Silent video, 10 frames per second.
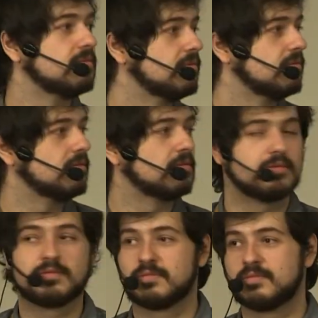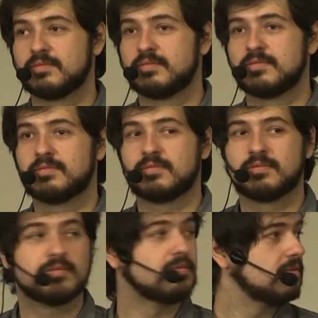Okay, I'm afraid
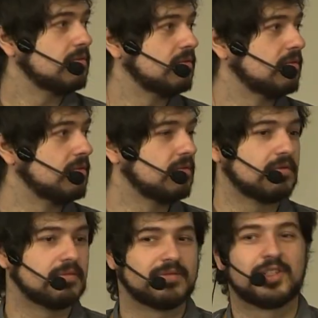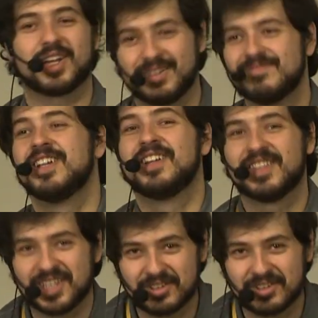time is over. Thank you for your